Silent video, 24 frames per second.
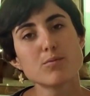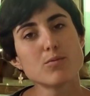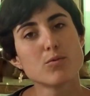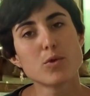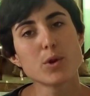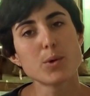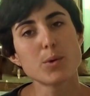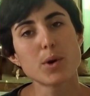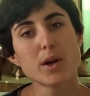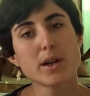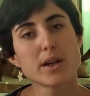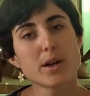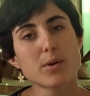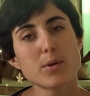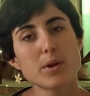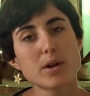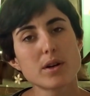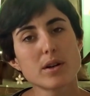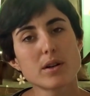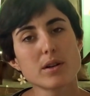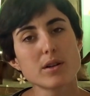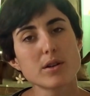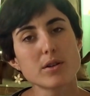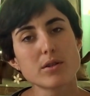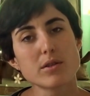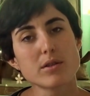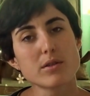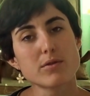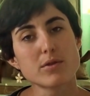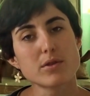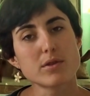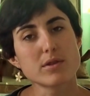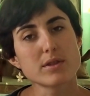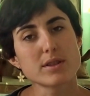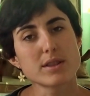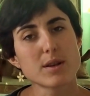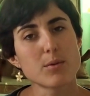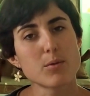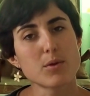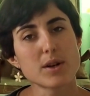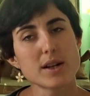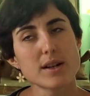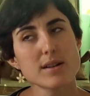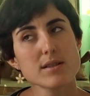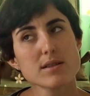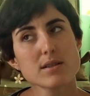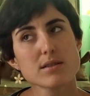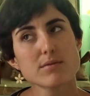we want our girl for someone
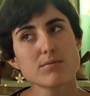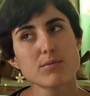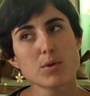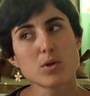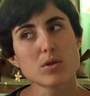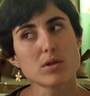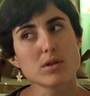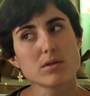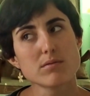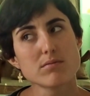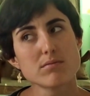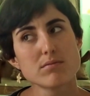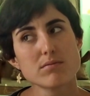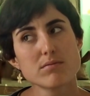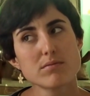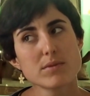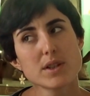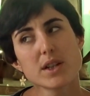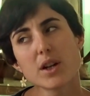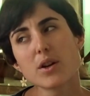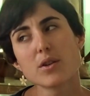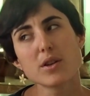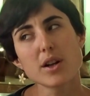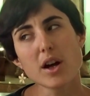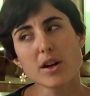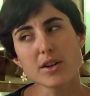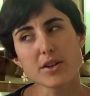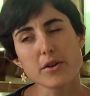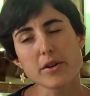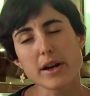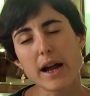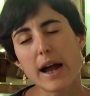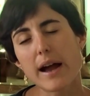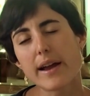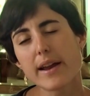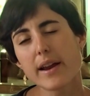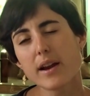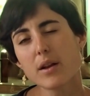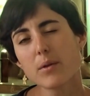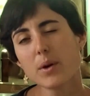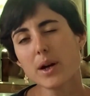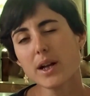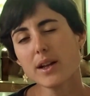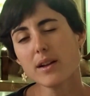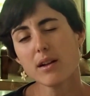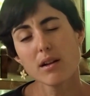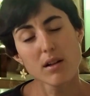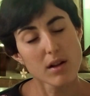else, or you know, not your guy
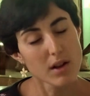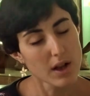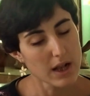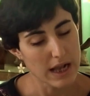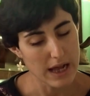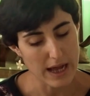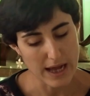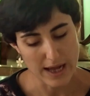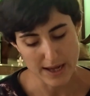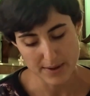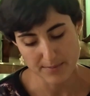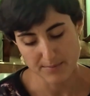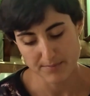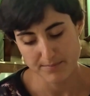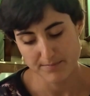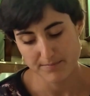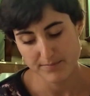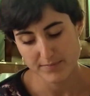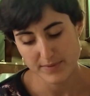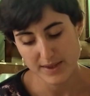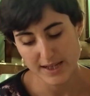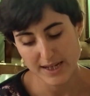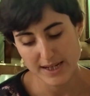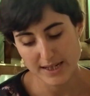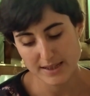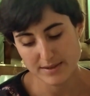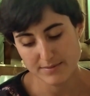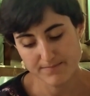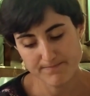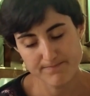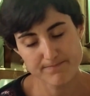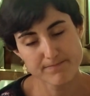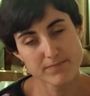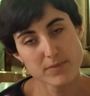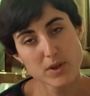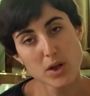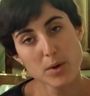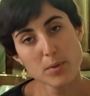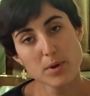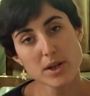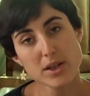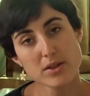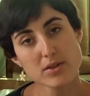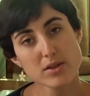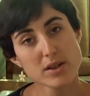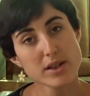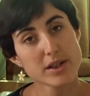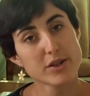anyway, then
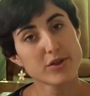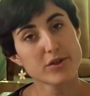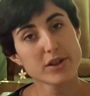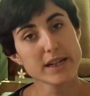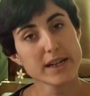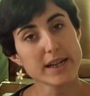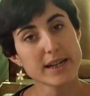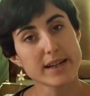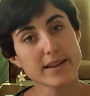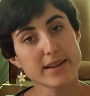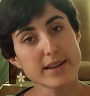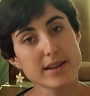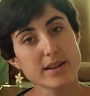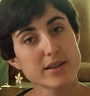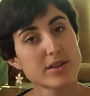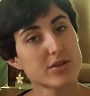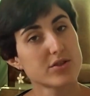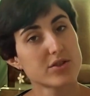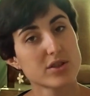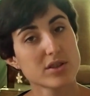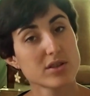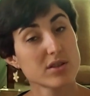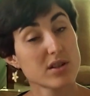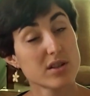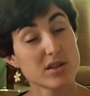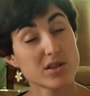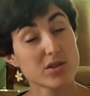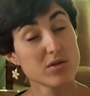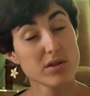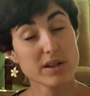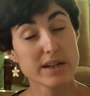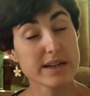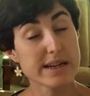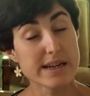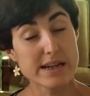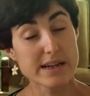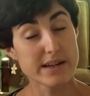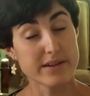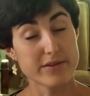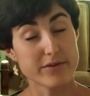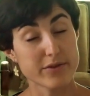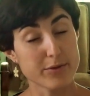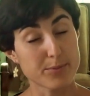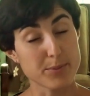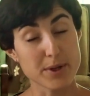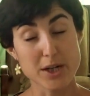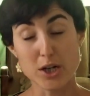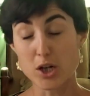nobody's gonna drink anything. They're just going to
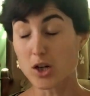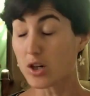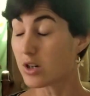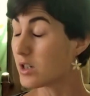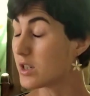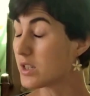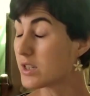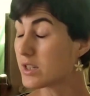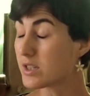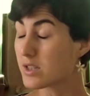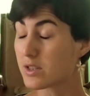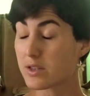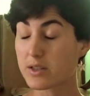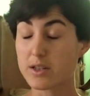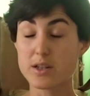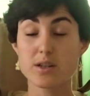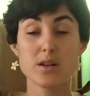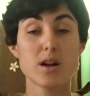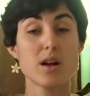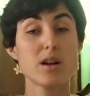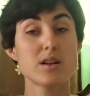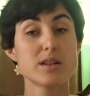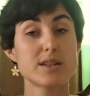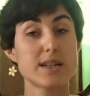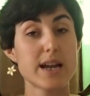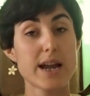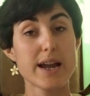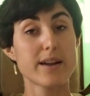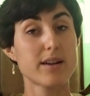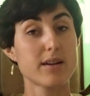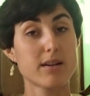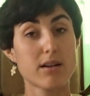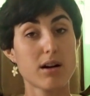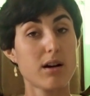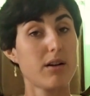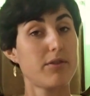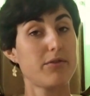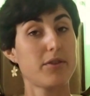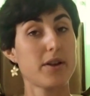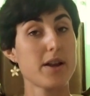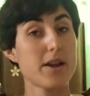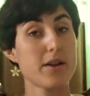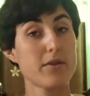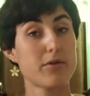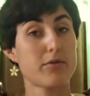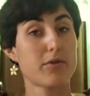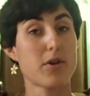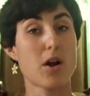leave, because you don't take
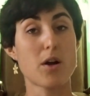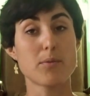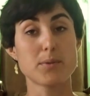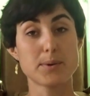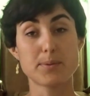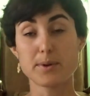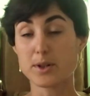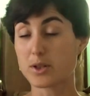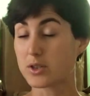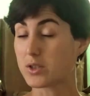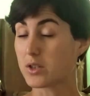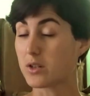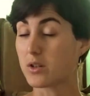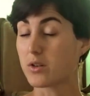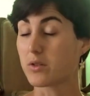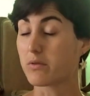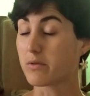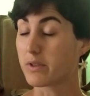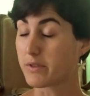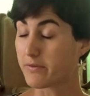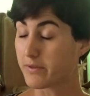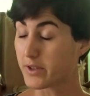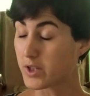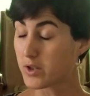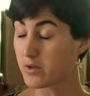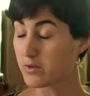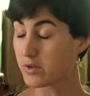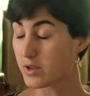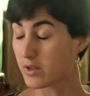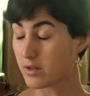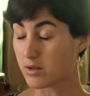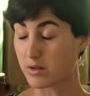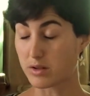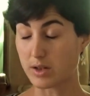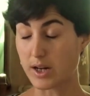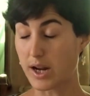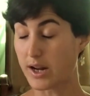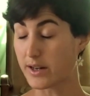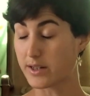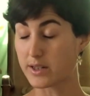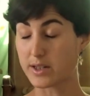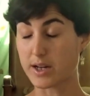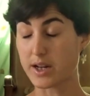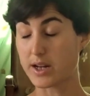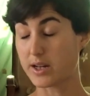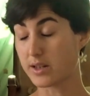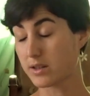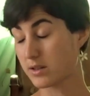coffee from the person who refused your
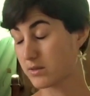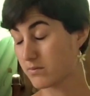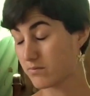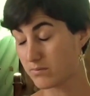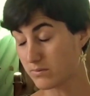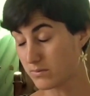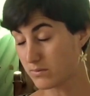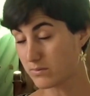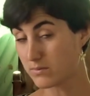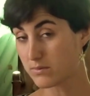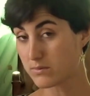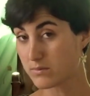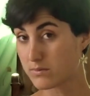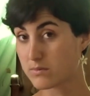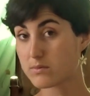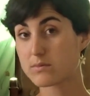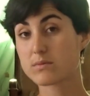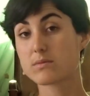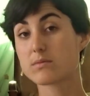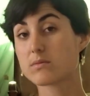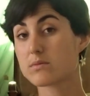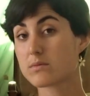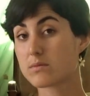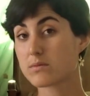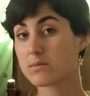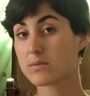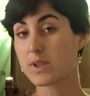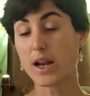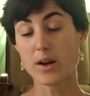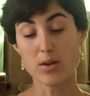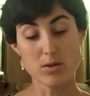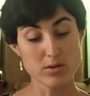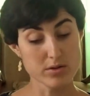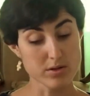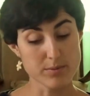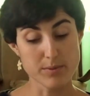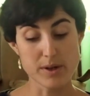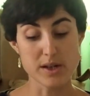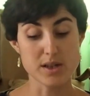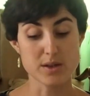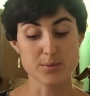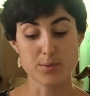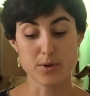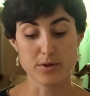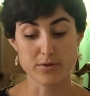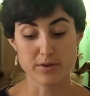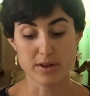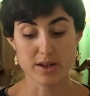candidate. That also makes
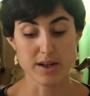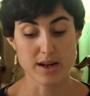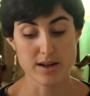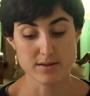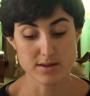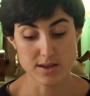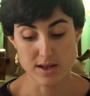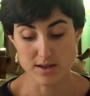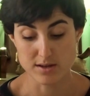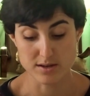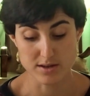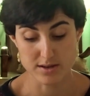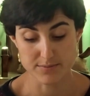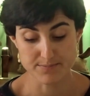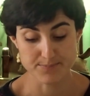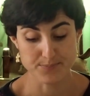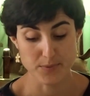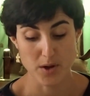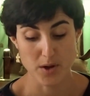perfect sense.